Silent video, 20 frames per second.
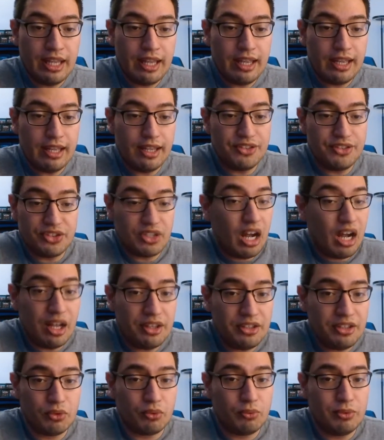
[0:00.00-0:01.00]
it's
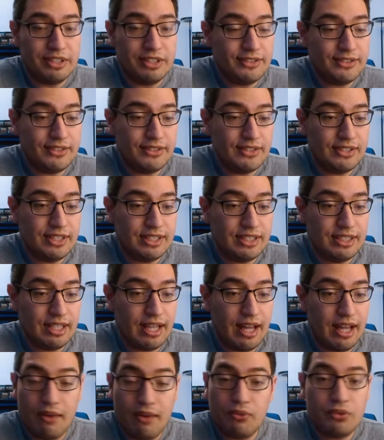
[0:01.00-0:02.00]
gone here we
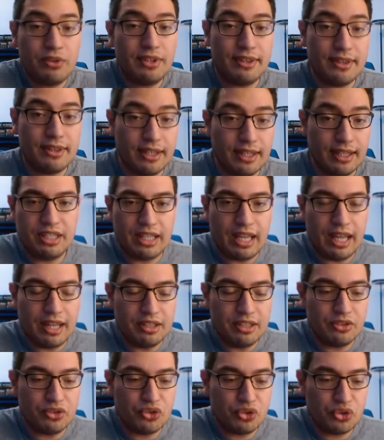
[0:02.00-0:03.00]
see everything
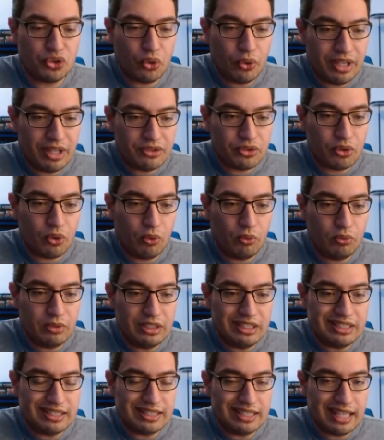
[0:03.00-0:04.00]
and in a show that's
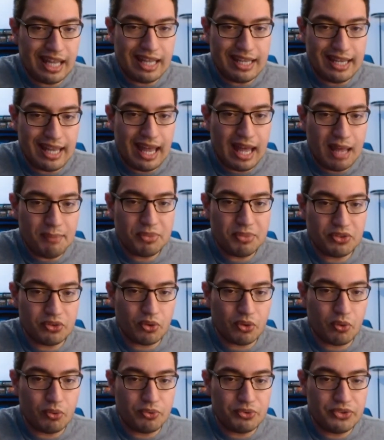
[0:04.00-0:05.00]
only 10
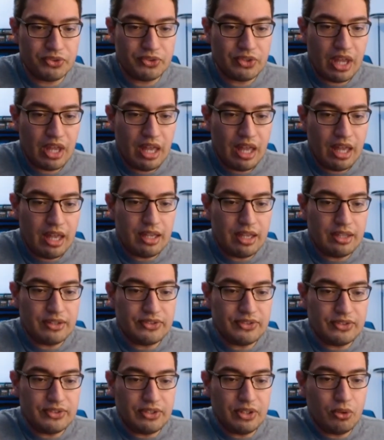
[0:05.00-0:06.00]
episodes
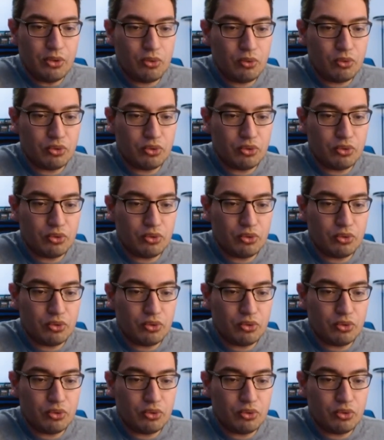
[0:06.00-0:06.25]
still